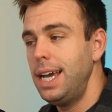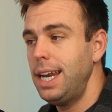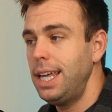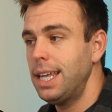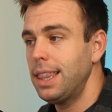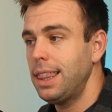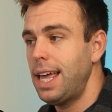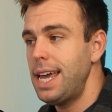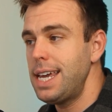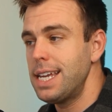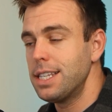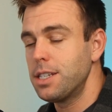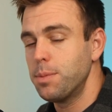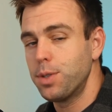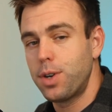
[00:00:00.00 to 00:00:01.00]
and hit
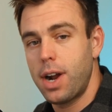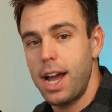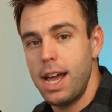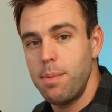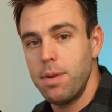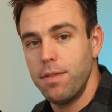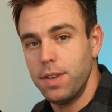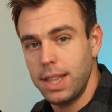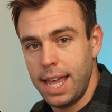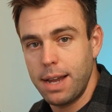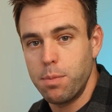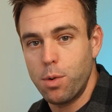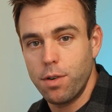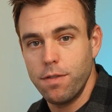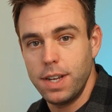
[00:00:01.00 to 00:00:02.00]
like and subscribe if you'd
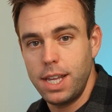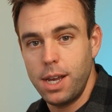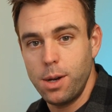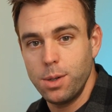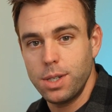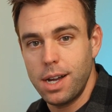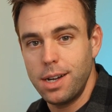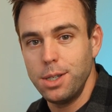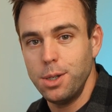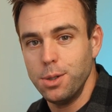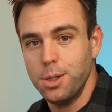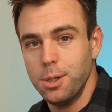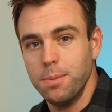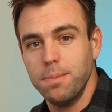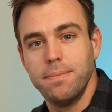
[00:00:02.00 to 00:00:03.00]
like more videos on
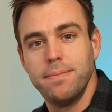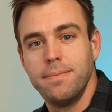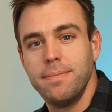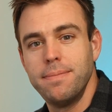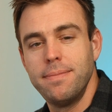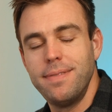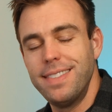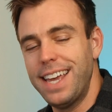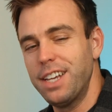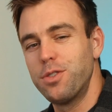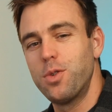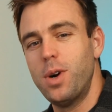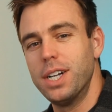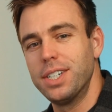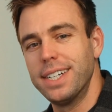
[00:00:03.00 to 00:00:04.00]
YouTube. Thanks
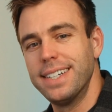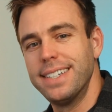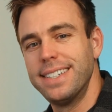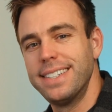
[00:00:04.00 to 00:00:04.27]
for watching.